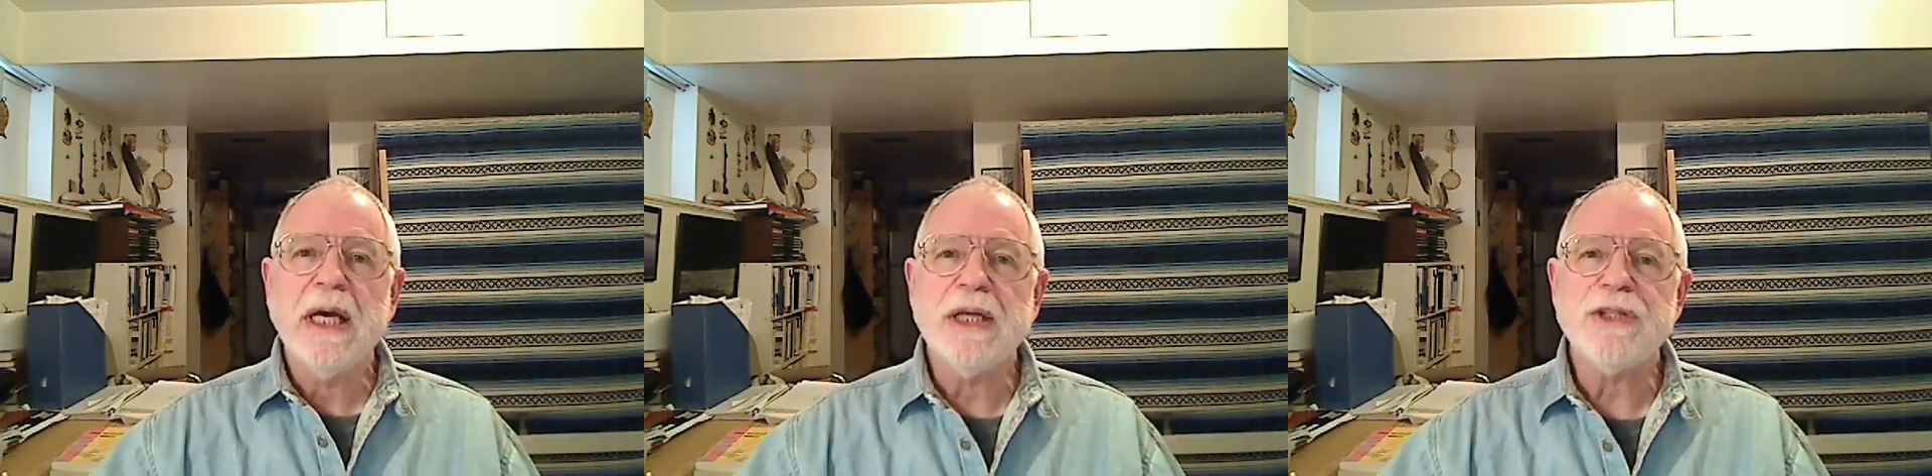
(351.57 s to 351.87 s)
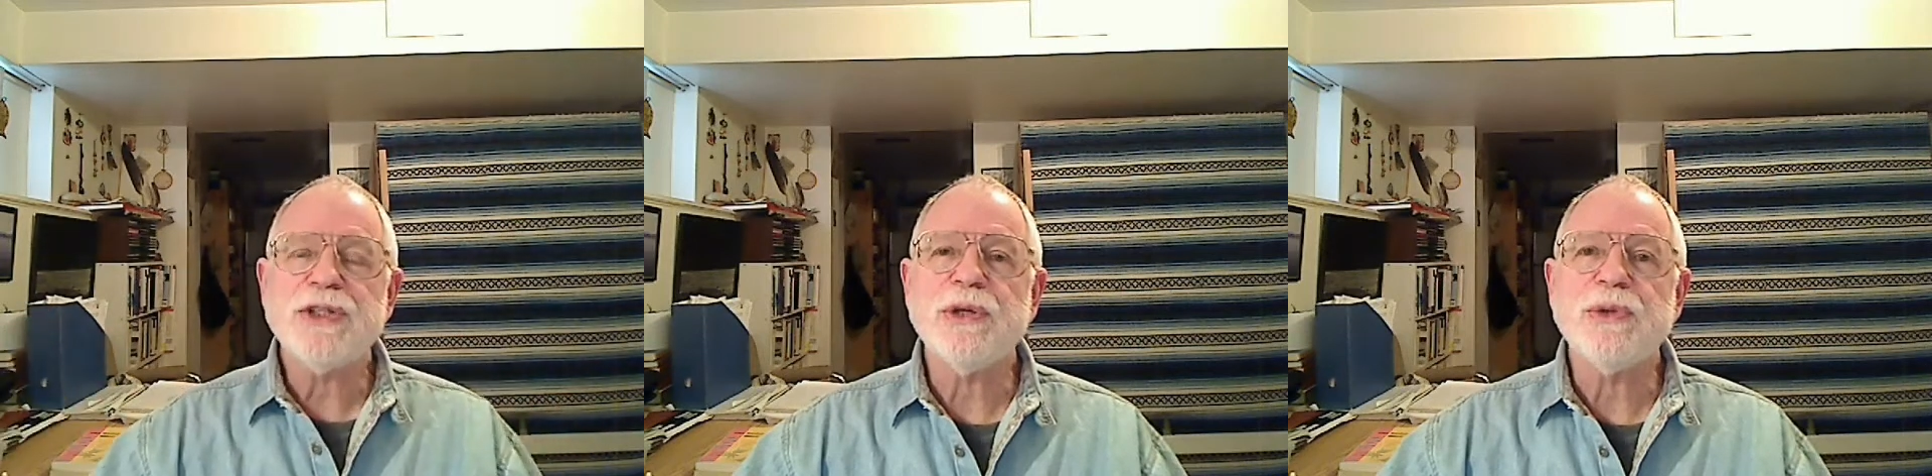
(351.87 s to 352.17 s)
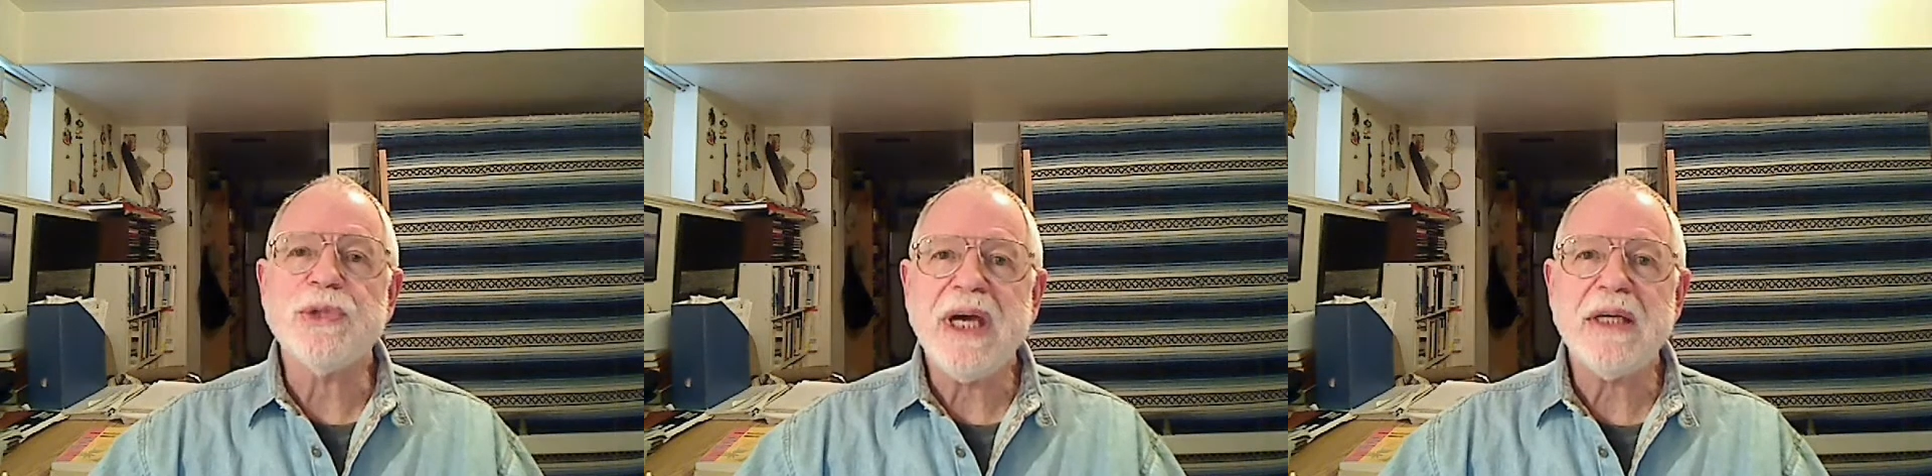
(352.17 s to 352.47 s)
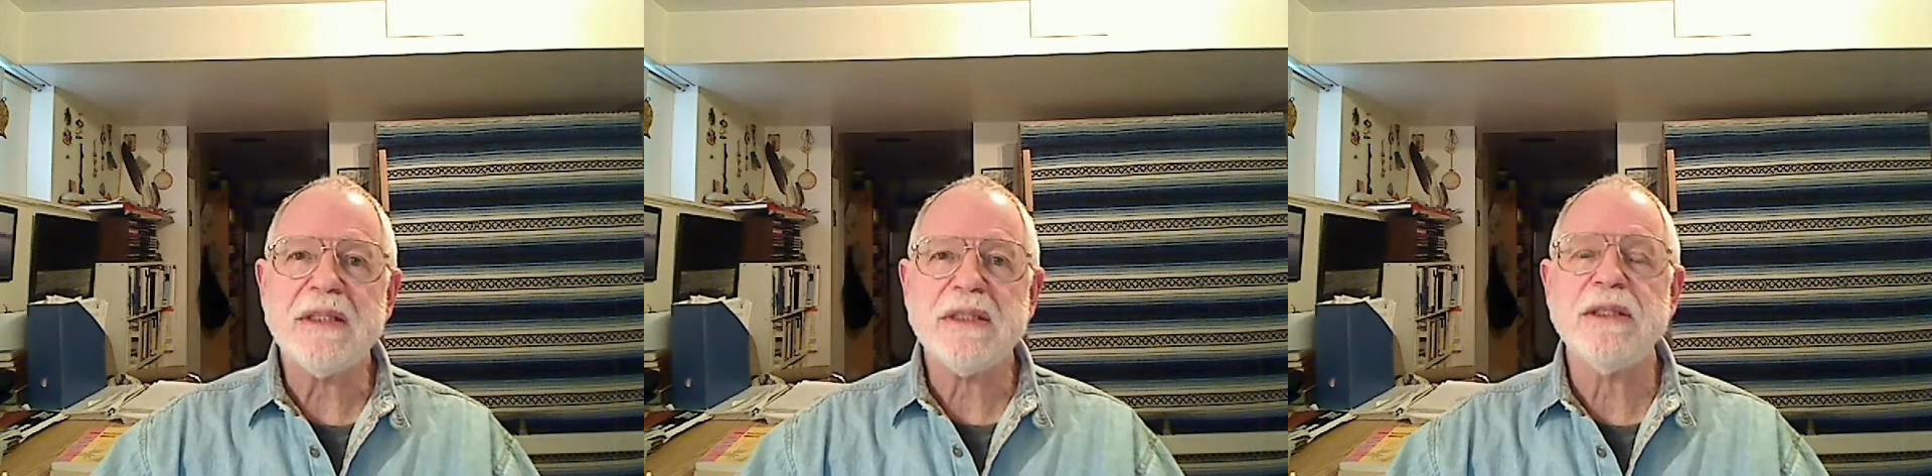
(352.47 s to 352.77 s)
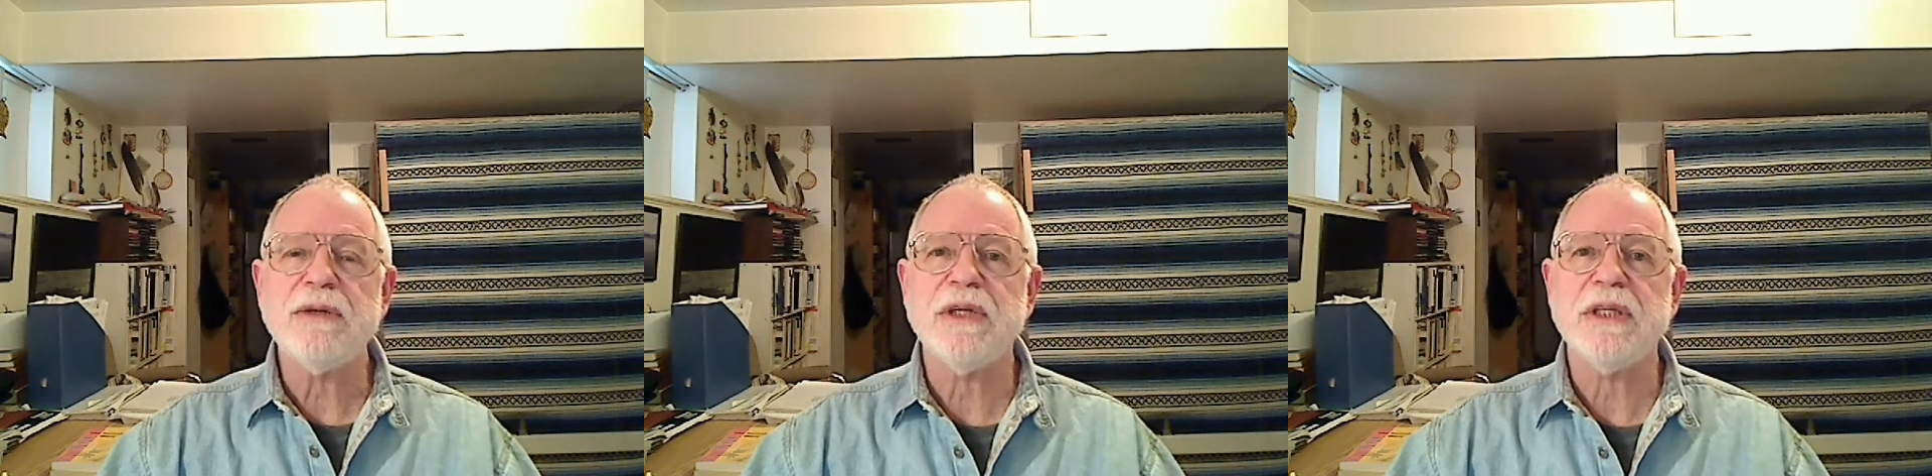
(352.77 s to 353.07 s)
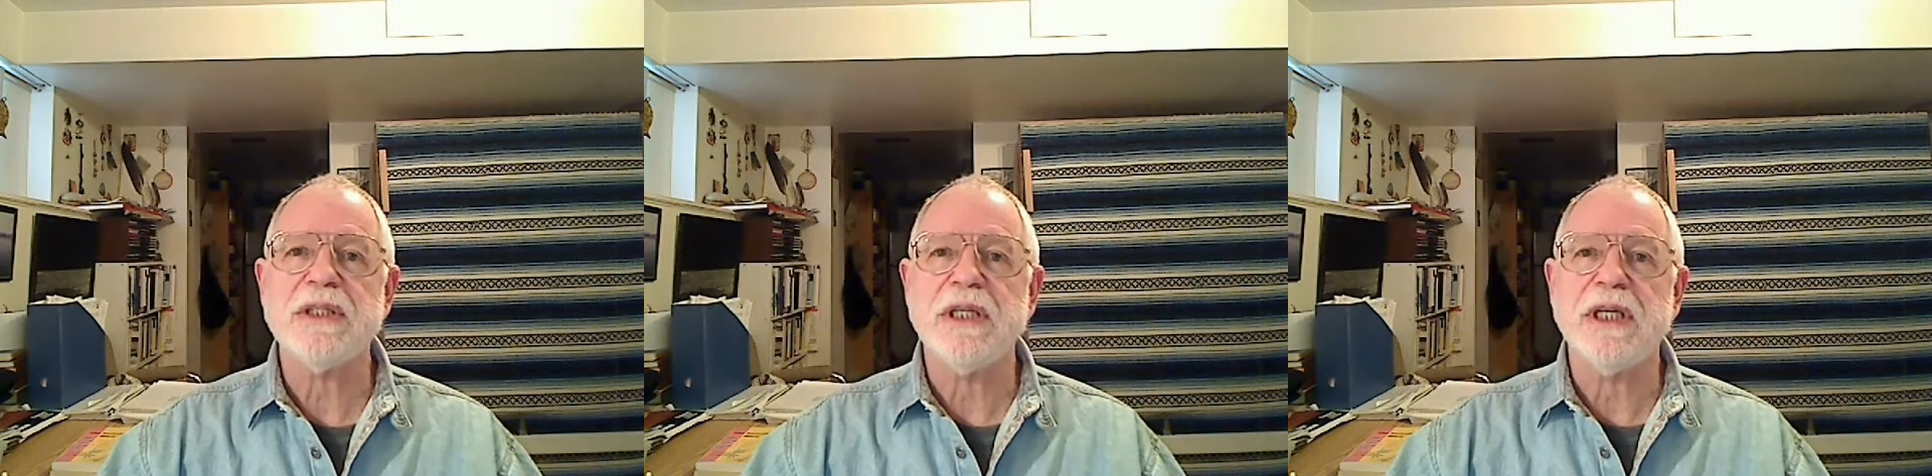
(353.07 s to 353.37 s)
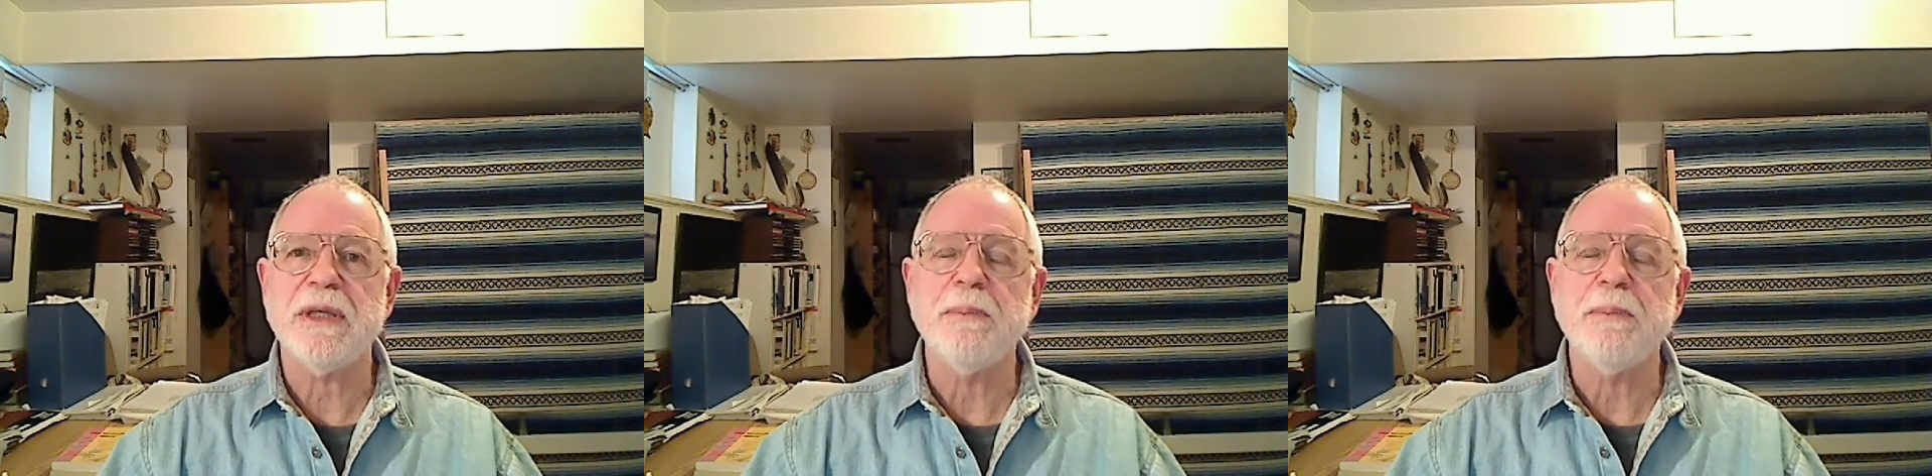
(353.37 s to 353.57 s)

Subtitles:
And so take seriously